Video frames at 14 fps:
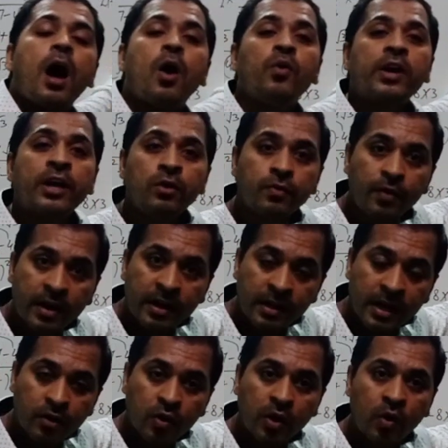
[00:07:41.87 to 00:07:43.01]
How can you find
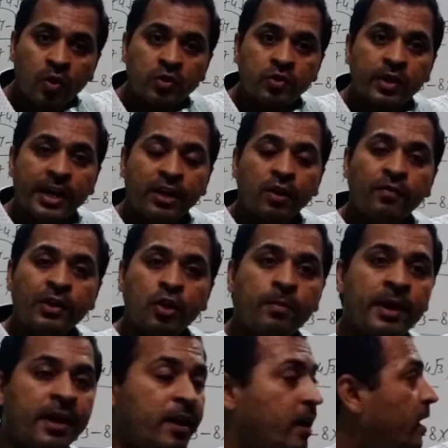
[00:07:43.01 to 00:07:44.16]
the conjugate of
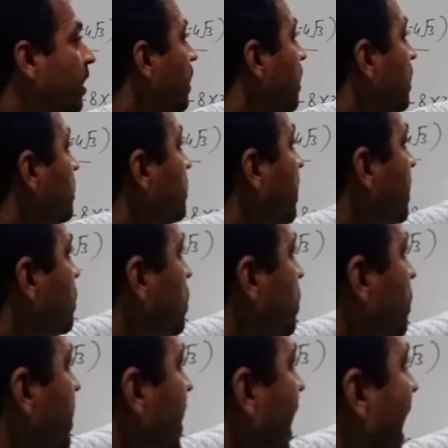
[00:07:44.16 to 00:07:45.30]
denominator? Just you
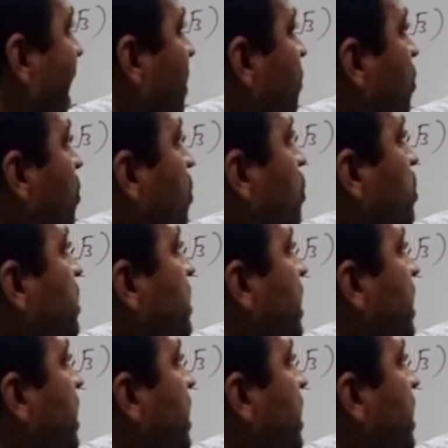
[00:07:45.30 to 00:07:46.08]
will have to